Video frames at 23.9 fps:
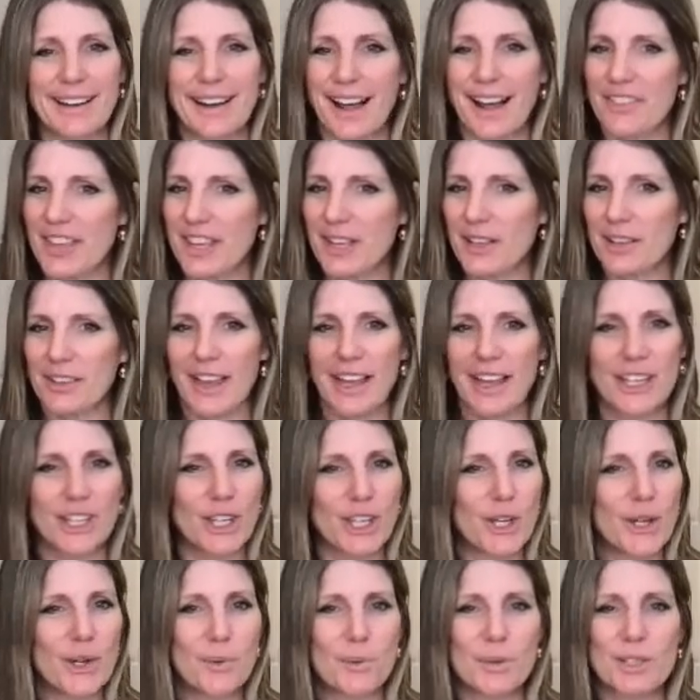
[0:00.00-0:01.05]
I think like
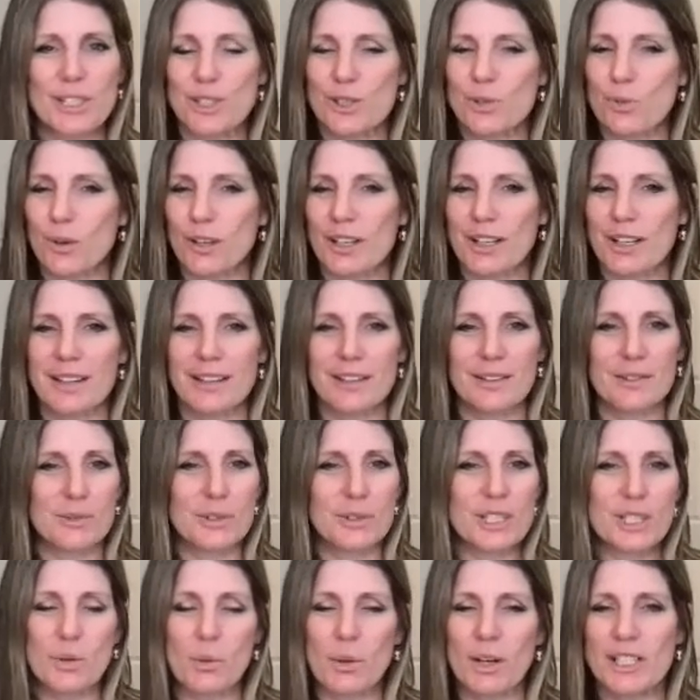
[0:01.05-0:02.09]
you, we just want
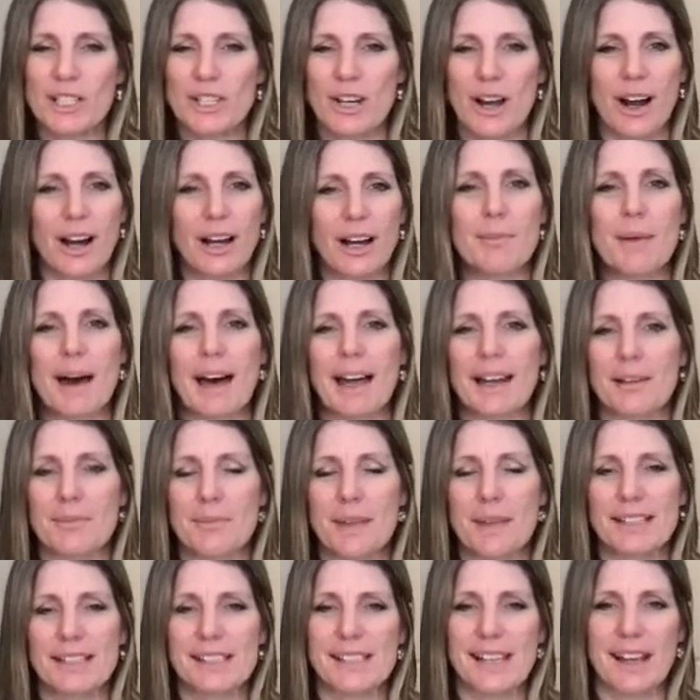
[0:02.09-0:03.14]
to talk about it,
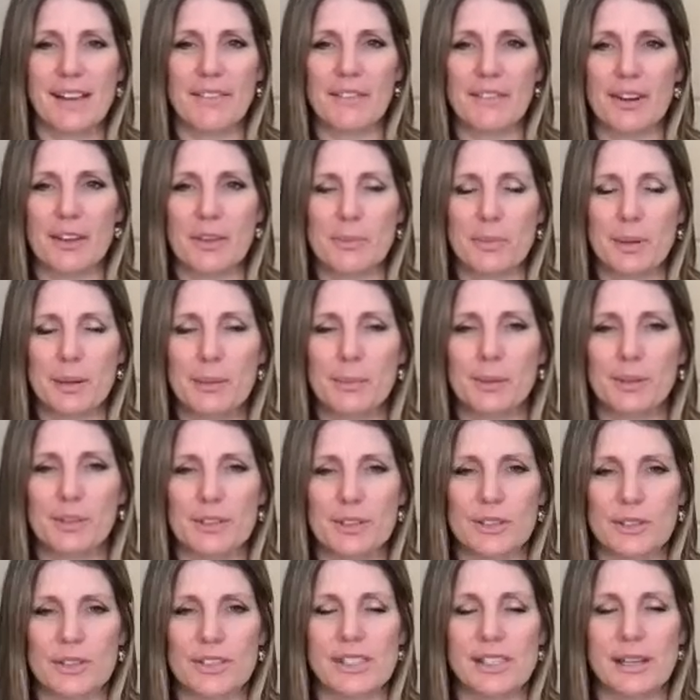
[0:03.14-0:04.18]
make it safe for other people to
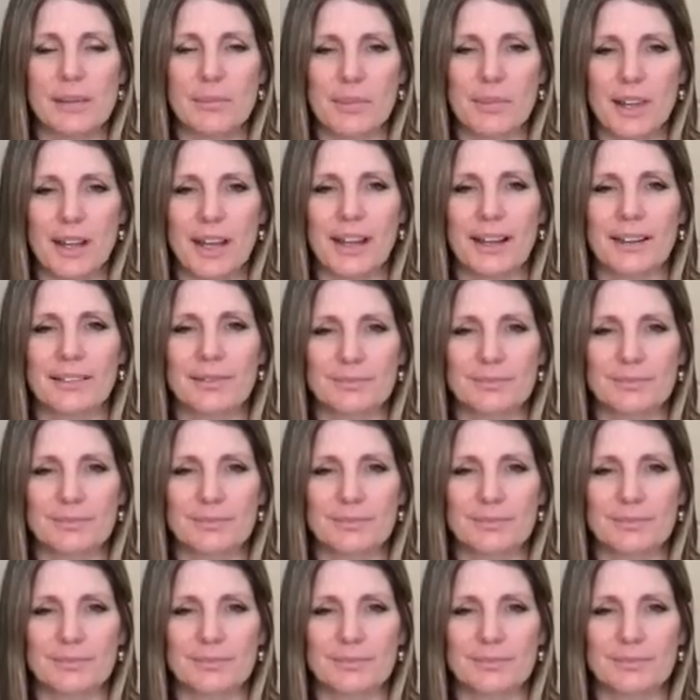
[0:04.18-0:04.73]
do the same thing.